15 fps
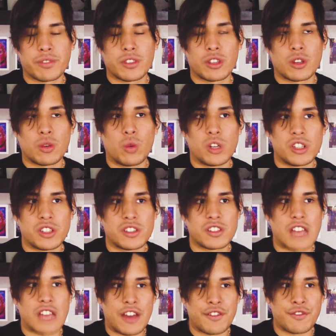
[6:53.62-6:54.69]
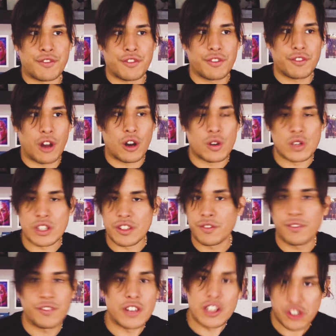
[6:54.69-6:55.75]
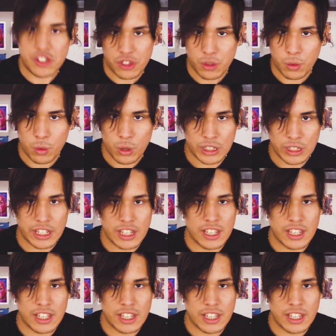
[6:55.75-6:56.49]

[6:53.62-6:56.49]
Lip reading: once I've already finished the work